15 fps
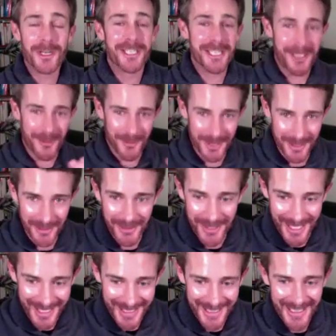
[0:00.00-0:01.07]
which is a real
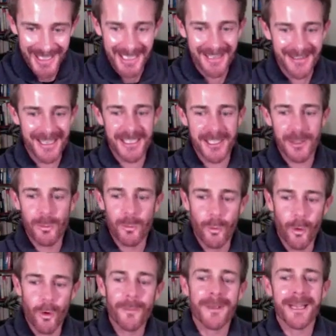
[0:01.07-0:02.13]
thing, and that's the
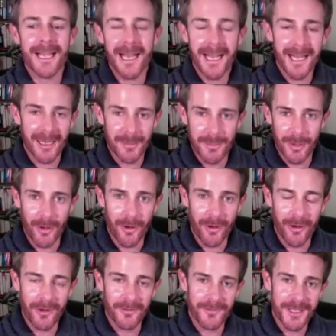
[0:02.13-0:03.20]
warming up
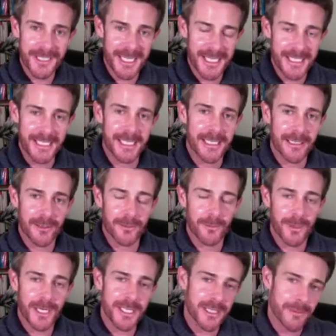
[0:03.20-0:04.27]
of the
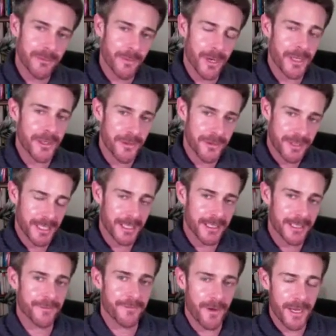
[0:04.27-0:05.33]
testicular region by
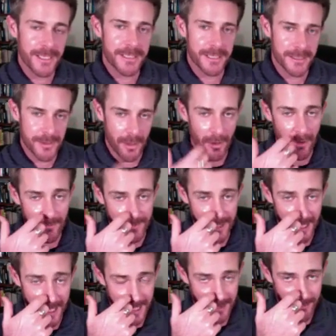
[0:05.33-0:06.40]
using devices on
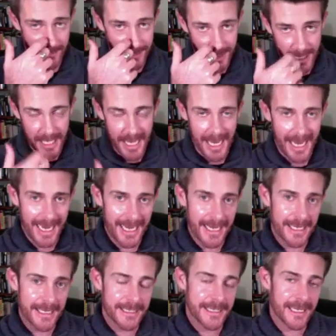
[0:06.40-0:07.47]
the lap,
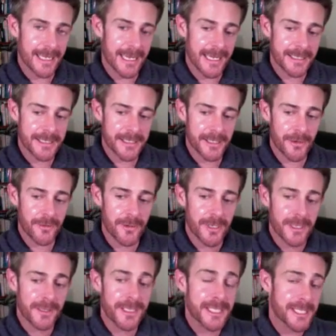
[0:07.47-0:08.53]
and uh, and so
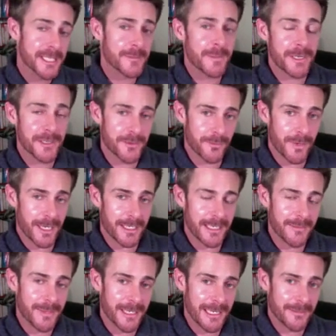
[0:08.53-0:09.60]
this has been
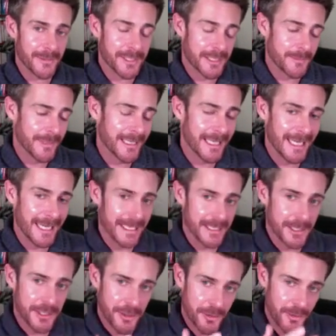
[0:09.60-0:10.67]
directly been able to be
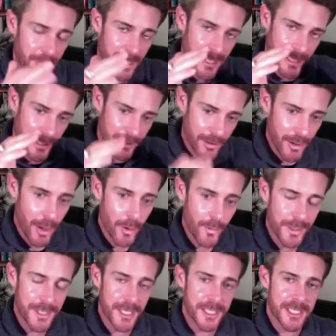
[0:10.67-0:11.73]
linked to
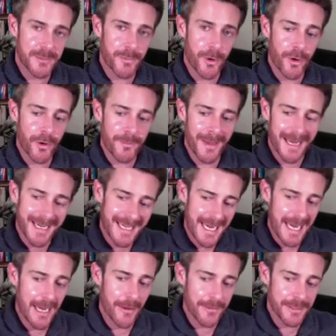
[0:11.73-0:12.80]
lowered sperm
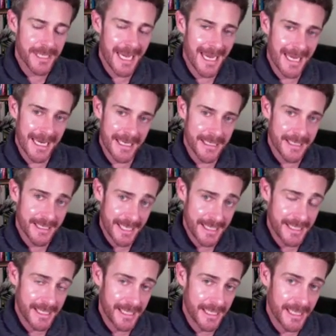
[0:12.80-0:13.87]
count and
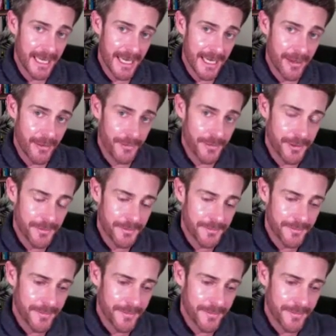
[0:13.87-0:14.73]
testicular health.